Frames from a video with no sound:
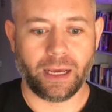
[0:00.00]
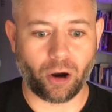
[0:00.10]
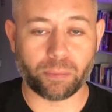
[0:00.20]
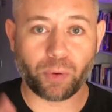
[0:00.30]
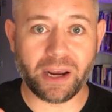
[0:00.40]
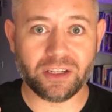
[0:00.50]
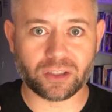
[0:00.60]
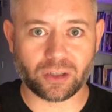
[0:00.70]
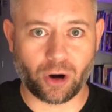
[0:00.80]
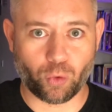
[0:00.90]
Our
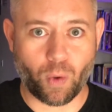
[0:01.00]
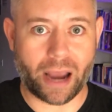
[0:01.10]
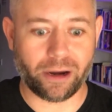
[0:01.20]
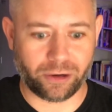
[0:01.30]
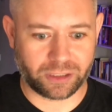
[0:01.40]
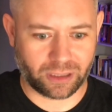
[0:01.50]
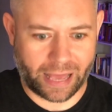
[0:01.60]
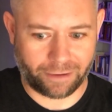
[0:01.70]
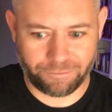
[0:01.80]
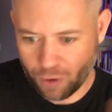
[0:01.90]
brains are wired to
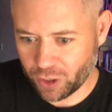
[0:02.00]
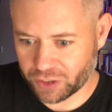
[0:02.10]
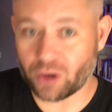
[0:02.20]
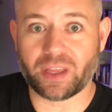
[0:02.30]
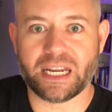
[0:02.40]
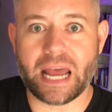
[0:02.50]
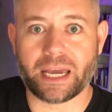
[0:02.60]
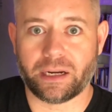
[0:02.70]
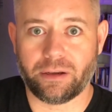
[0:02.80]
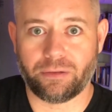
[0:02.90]
like focus on the
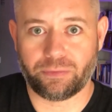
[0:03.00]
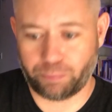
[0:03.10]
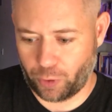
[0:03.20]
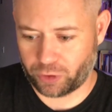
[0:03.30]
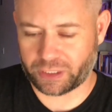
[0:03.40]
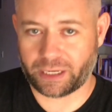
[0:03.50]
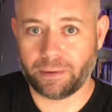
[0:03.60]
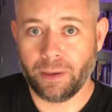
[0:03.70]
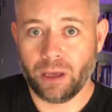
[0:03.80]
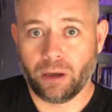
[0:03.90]
negative person,
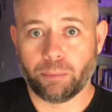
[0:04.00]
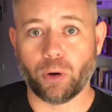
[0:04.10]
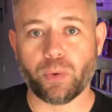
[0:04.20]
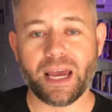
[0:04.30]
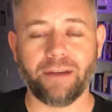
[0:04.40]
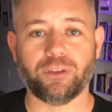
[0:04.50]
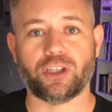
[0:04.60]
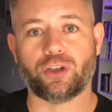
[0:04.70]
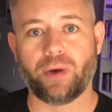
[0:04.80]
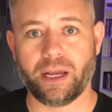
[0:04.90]
but we have to
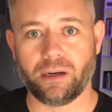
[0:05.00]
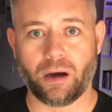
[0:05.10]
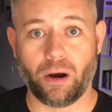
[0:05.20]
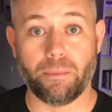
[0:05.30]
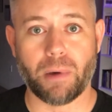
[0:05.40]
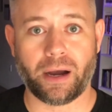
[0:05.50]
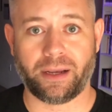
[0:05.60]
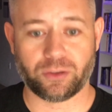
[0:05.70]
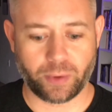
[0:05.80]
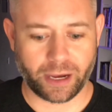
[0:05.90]
train our
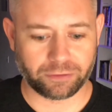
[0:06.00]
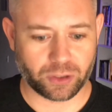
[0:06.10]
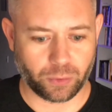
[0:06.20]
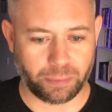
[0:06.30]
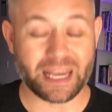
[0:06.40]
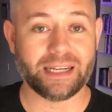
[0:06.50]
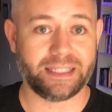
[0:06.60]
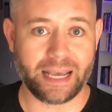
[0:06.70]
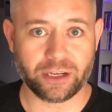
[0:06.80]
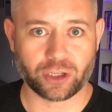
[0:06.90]
minds. We have to be
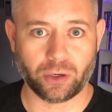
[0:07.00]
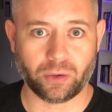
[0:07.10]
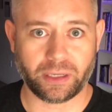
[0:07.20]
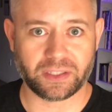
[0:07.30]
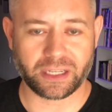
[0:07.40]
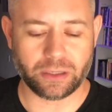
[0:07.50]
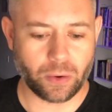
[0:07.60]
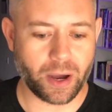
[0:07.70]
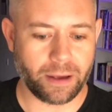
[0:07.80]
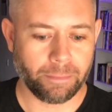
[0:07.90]
intentional and say, you know
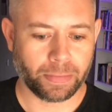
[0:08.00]
what?